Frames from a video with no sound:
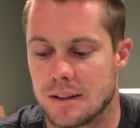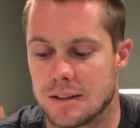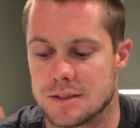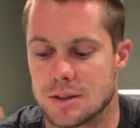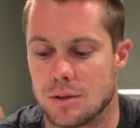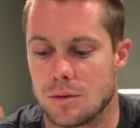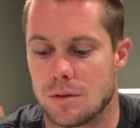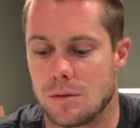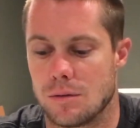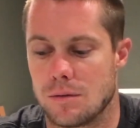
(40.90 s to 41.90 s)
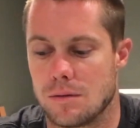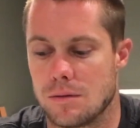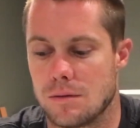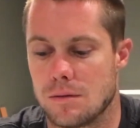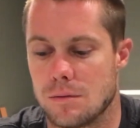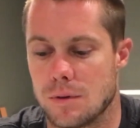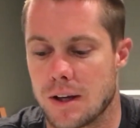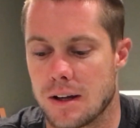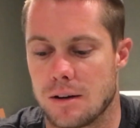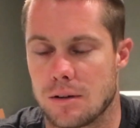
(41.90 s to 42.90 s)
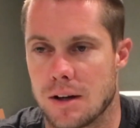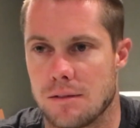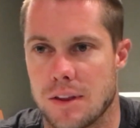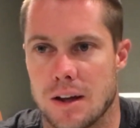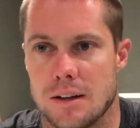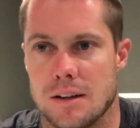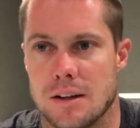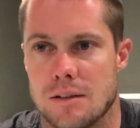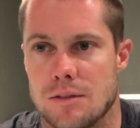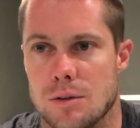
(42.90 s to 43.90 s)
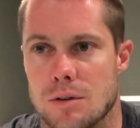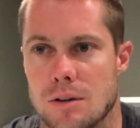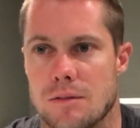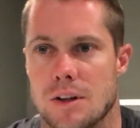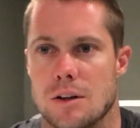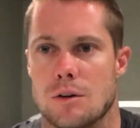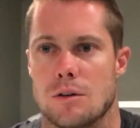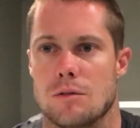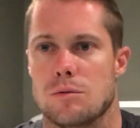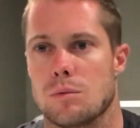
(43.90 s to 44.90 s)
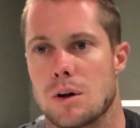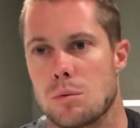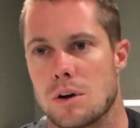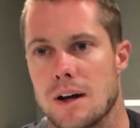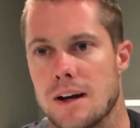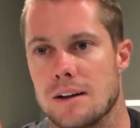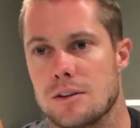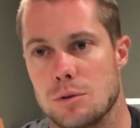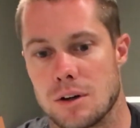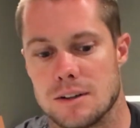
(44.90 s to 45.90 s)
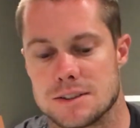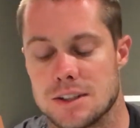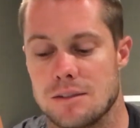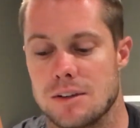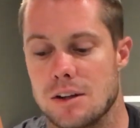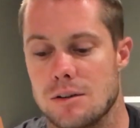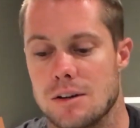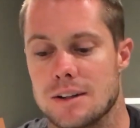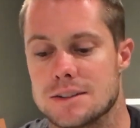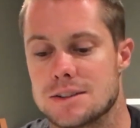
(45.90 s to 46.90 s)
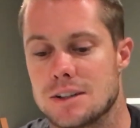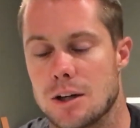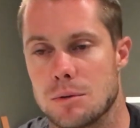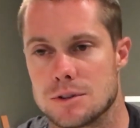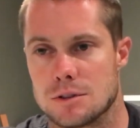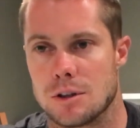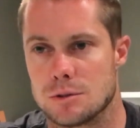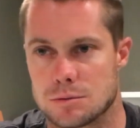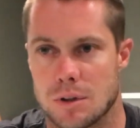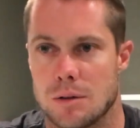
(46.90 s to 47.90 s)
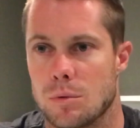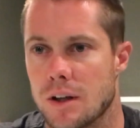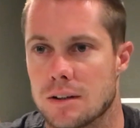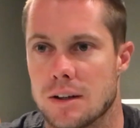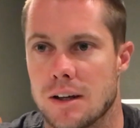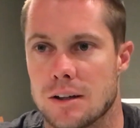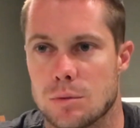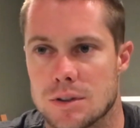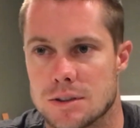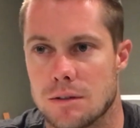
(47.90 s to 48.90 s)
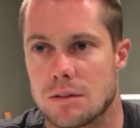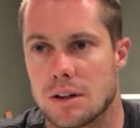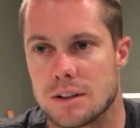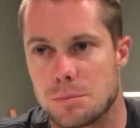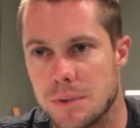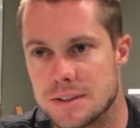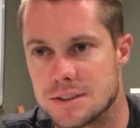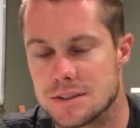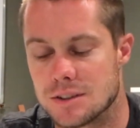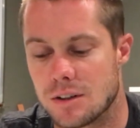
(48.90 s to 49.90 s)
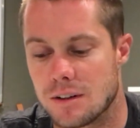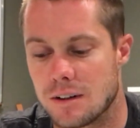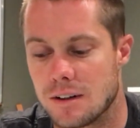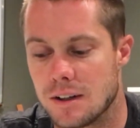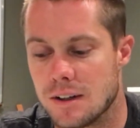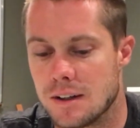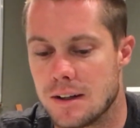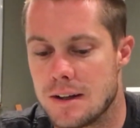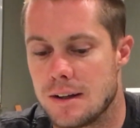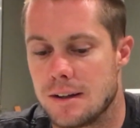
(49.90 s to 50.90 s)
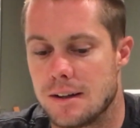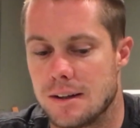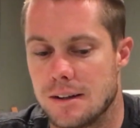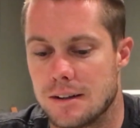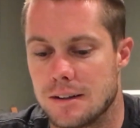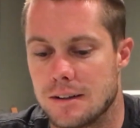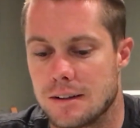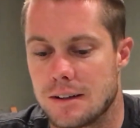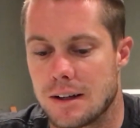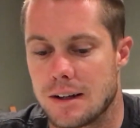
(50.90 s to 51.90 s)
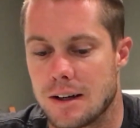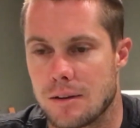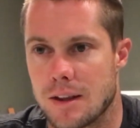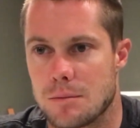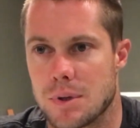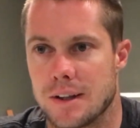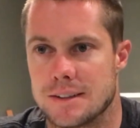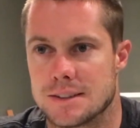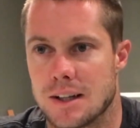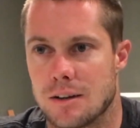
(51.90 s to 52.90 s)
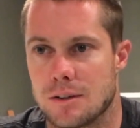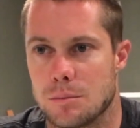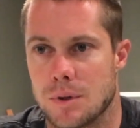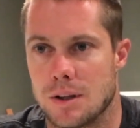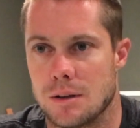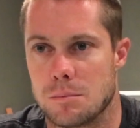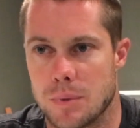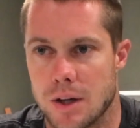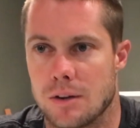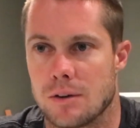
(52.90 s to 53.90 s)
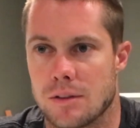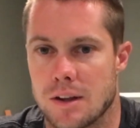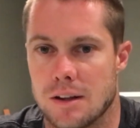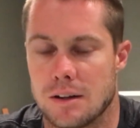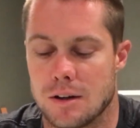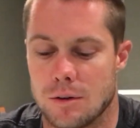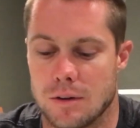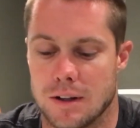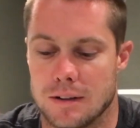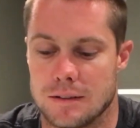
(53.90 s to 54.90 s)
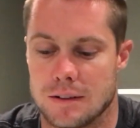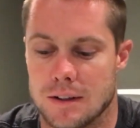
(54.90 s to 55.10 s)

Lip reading: And so we kind of arrived at the idea of doing a video of where we're at 270 units, how much gross rent we collect, what some of our expenses are, and kind of how that plays out to be better than owning